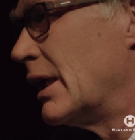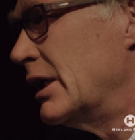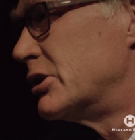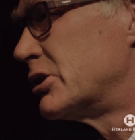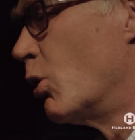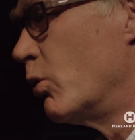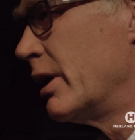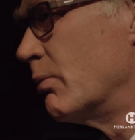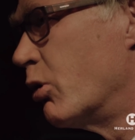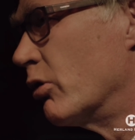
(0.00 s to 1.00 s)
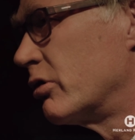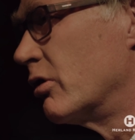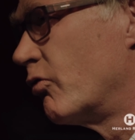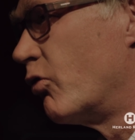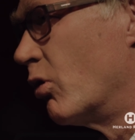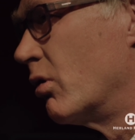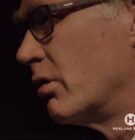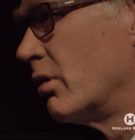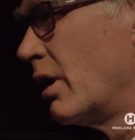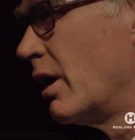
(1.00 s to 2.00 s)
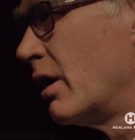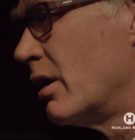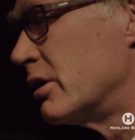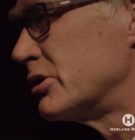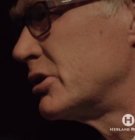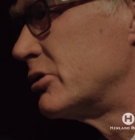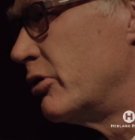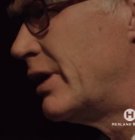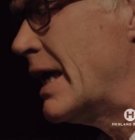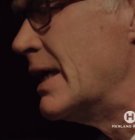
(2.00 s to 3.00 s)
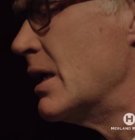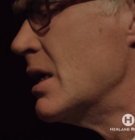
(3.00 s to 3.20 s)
is so important for us today.